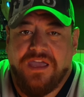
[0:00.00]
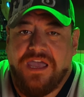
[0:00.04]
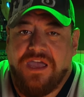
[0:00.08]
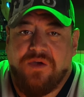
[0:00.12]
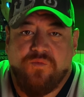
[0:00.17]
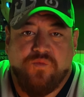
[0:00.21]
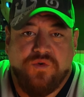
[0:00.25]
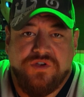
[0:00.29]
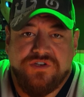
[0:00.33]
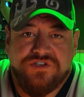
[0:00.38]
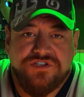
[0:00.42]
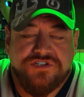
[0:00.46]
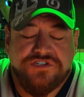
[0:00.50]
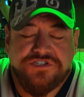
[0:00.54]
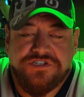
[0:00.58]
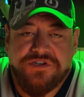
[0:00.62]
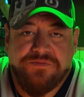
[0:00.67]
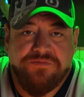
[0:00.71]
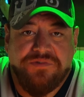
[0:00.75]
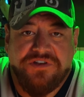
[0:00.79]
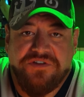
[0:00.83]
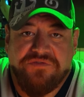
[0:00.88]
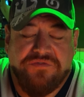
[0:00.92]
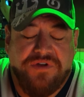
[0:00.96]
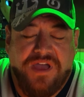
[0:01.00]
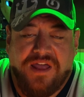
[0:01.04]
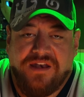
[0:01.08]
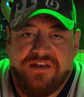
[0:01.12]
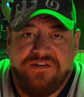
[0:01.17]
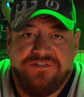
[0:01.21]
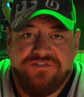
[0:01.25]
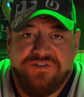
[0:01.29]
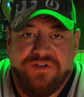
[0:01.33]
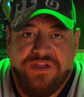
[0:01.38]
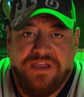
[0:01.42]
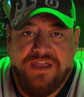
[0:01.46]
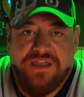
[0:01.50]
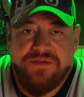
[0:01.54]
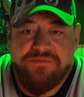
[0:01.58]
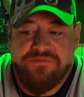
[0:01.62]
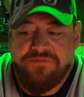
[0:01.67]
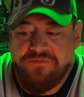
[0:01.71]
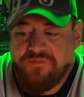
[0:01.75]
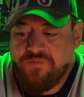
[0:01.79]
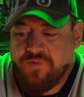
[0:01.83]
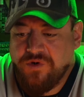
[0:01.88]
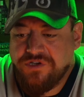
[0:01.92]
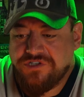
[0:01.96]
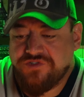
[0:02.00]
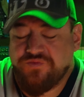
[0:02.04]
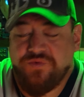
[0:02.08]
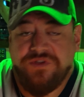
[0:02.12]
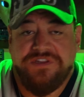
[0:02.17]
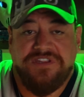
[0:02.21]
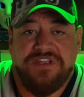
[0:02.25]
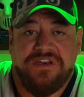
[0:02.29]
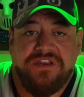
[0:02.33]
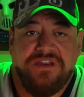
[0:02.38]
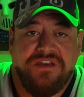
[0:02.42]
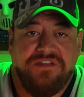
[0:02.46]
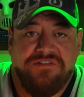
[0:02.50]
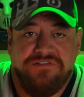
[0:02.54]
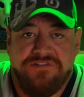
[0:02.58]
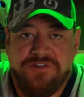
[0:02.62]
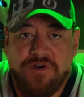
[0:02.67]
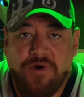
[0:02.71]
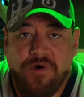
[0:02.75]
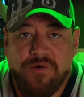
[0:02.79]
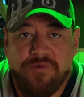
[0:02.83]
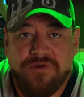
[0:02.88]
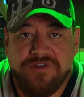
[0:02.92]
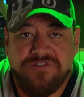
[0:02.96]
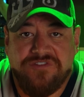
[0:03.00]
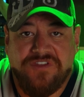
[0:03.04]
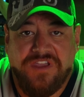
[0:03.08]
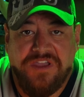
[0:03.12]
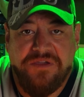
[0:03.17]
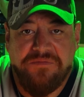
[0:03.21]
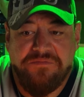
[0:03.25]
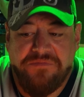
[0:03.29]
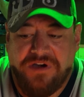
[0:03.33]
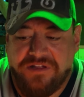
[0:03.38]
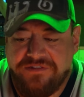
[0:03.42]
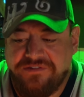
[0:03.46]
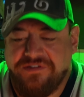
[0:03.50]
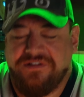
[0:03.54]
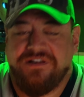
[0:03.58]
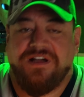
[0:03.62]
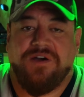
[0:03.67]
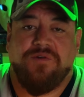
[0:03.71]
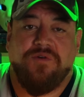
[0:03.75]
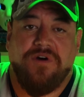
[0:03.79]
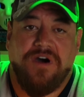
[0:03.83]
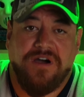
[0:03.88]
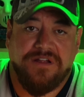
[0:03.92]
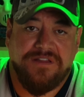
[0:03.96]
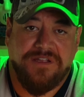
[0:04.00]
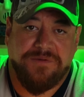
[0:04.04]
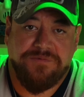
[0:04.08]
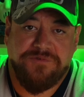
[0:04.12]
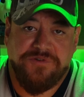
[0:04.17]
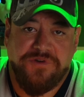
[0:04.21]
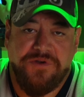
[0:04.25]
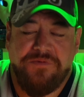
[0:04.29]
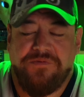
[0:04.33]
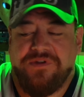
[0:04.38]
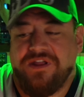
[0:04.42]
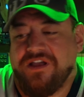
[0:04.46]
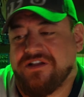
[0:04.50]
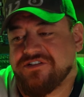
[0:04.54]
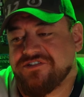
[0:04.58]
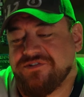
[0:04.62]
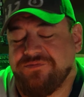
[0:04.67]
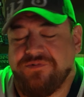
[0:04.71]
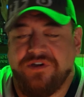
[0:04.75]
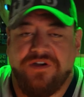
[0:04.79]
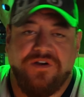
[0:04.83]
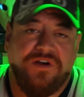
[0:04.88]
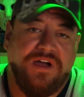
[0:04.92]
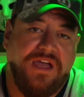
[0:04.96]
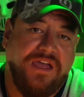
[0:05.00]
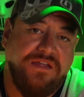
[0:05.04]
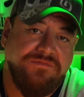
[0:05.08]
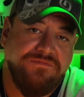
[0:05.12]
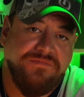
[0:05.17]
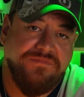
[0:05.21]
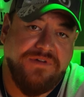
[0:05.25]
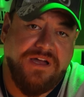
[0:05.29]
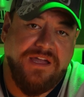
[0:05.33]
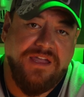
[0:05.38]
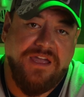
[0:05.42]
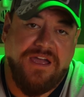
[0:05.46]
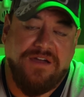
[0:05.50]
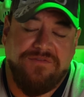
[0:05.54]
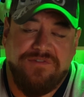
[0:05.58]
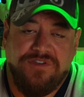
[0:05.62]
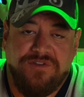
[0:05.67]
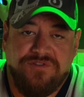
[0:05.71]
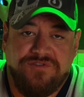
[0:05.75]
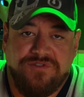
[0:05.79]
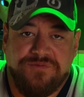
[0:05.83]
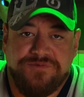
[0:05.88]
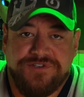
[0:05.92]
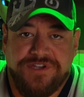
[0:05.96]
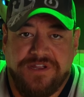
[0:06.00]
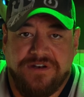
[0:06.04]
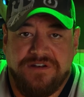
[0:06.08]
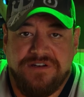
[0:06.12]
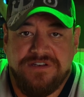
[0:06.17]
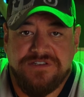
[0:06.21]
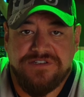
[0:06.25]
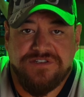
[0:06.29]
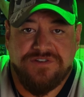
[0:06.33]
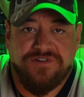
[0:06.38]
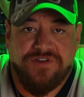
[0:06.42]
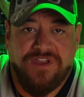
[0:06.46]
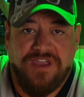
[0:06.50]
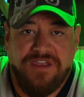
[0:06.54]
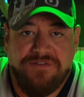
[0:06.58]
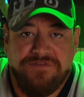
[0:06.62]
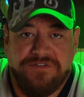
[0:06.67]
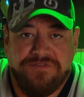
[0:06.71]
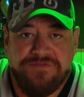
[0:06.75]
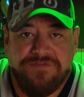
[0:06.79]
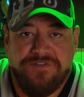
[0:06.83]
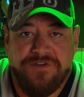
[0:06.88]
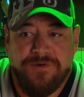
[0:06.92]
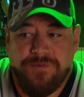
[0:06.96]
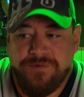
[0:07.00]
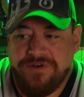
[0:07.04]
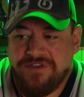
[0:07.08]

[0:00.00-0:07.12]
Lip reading: And we just simply ran into him, which we didn't even know was him until I walked up to him and asked him, oh, I have a YouTube channel, is it okay if I film?